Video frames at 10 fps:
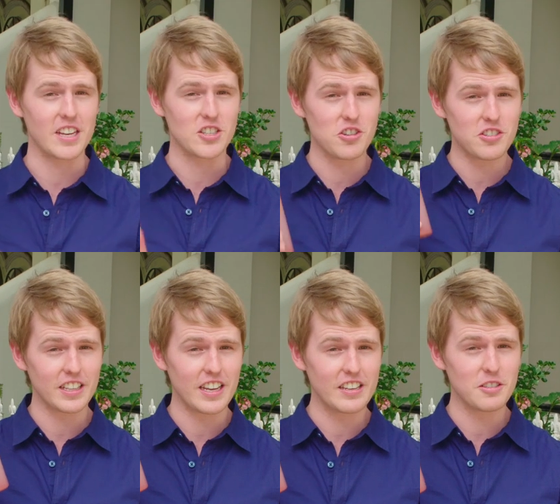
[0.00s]
and is
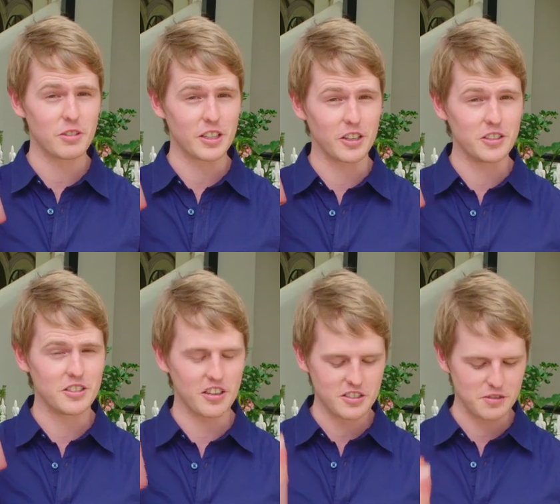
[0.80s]
usually eaten with a good
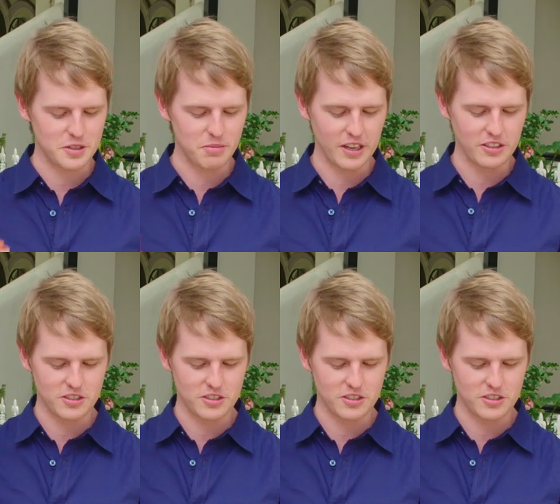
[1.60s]
dose of tomato